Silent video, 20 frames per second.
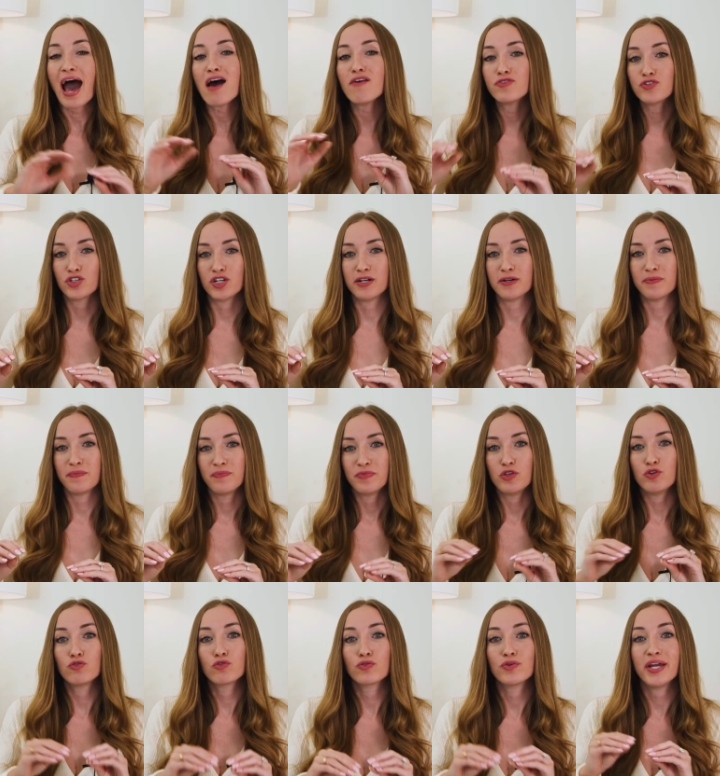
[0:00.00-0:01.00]
after
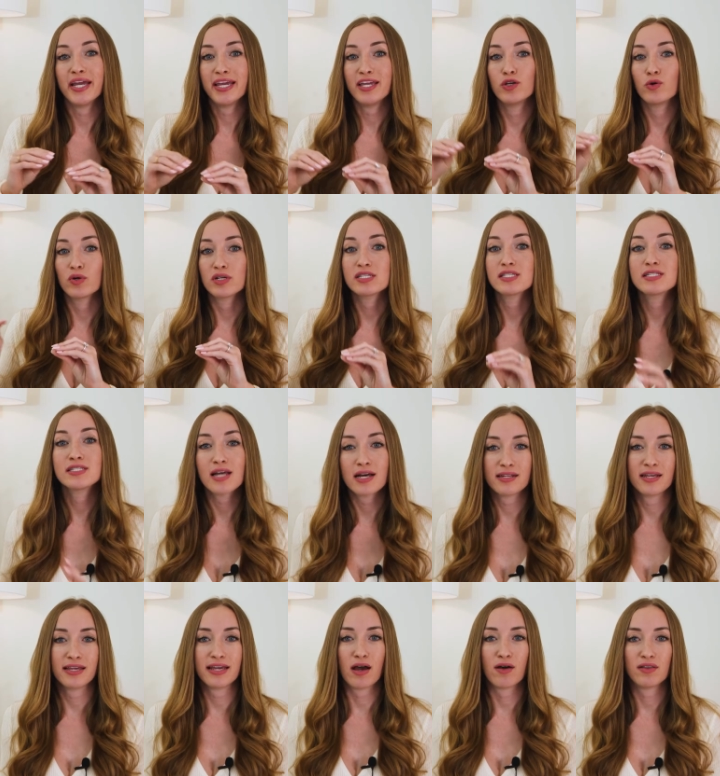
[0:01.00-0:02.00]
you create your
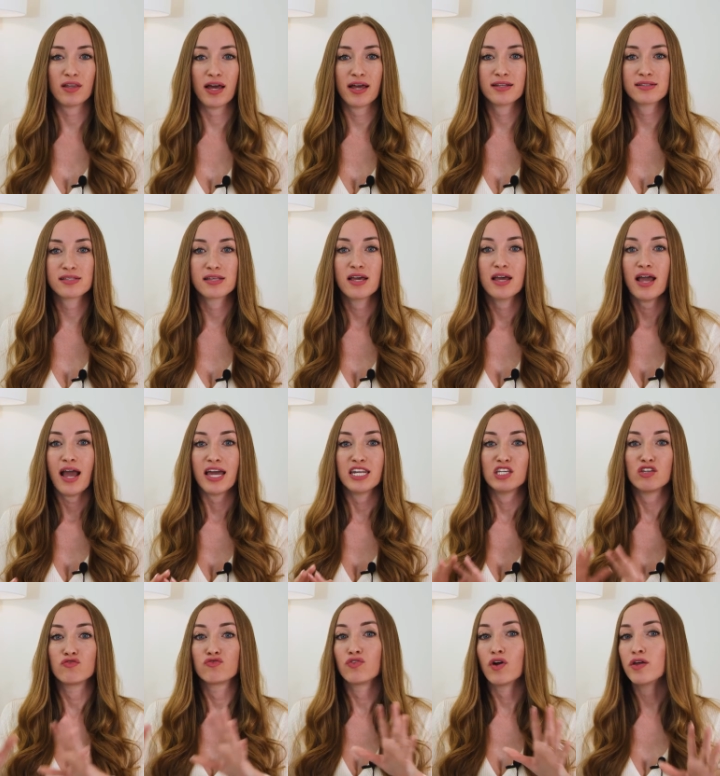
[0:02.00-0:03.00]
studying outlines
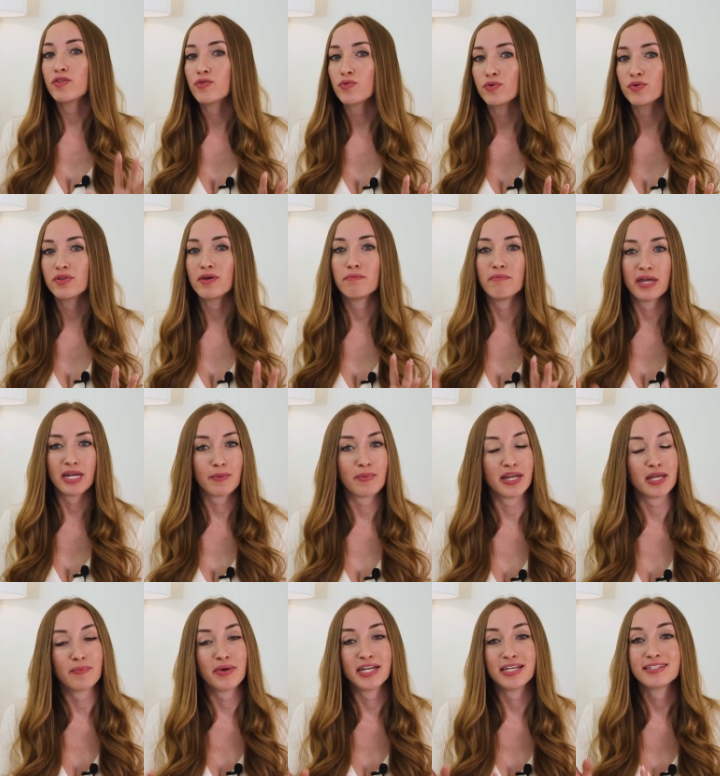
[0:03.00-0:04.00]
and you run through them many,
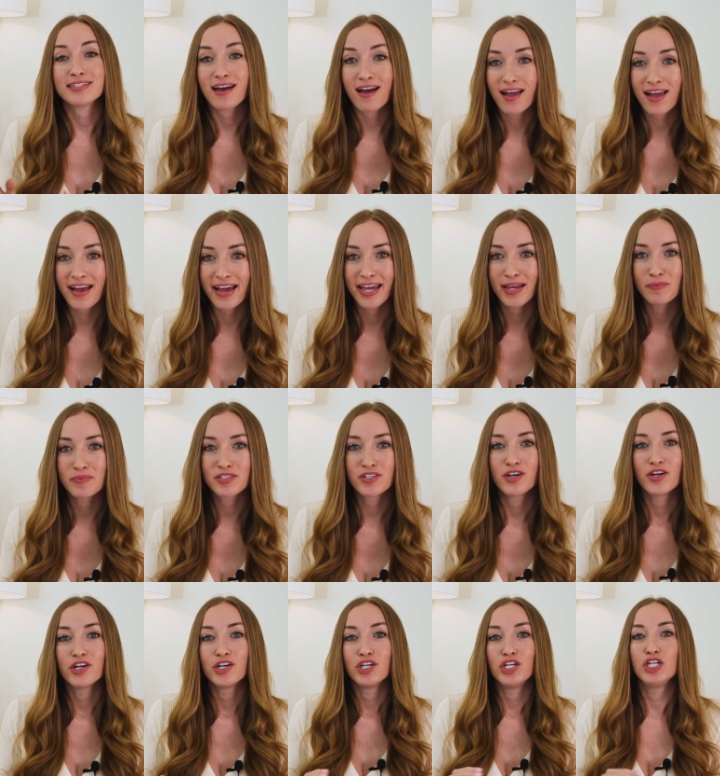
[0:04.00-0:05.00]
many, many times,
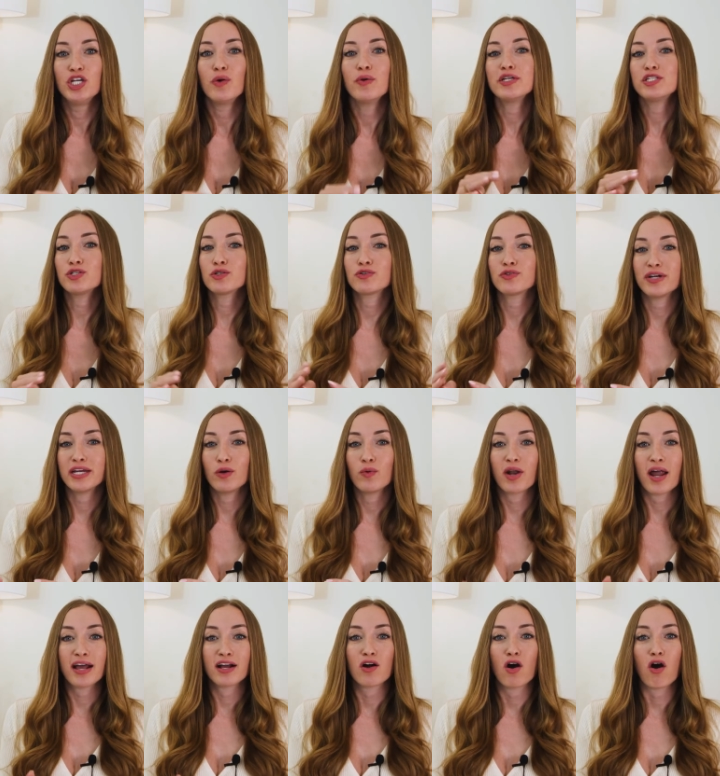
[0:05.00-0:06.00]
you're going to create
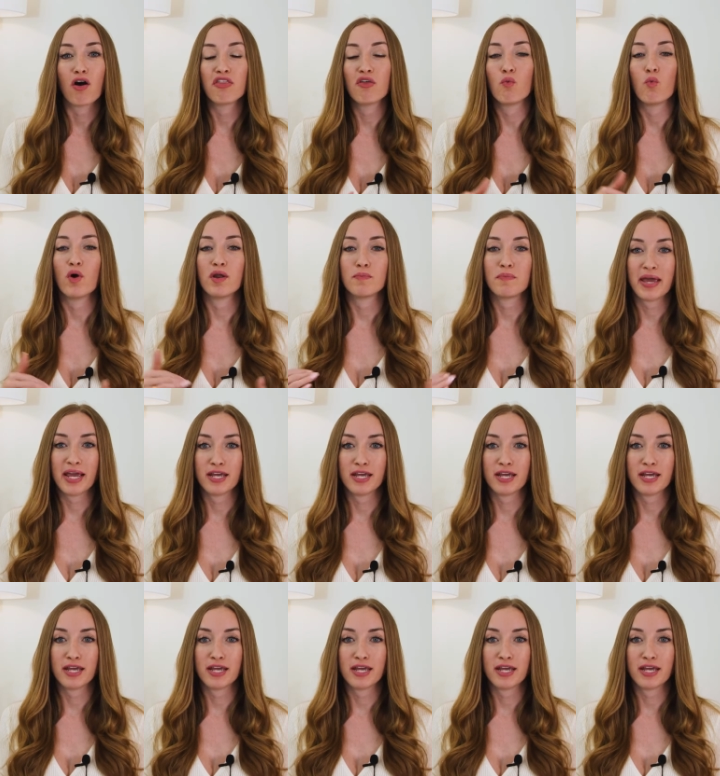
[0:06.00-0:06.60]
what I call the one